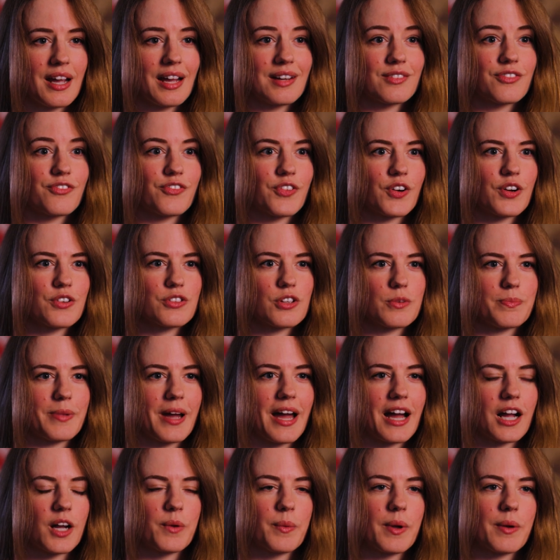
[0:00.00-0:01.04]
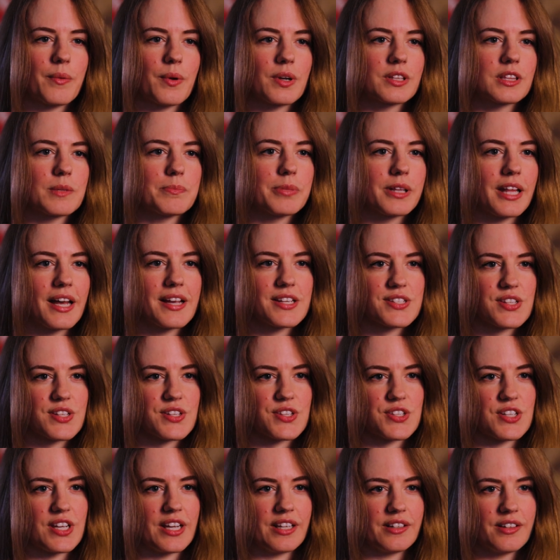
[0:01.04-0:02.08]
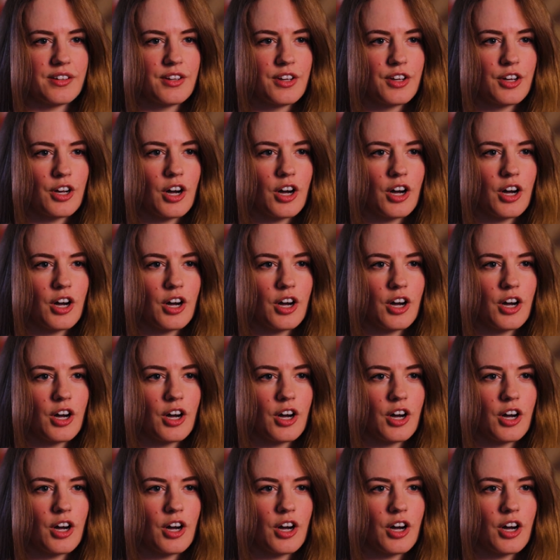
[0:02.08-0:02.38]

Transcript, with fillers: and further back we were in the Pleistocene,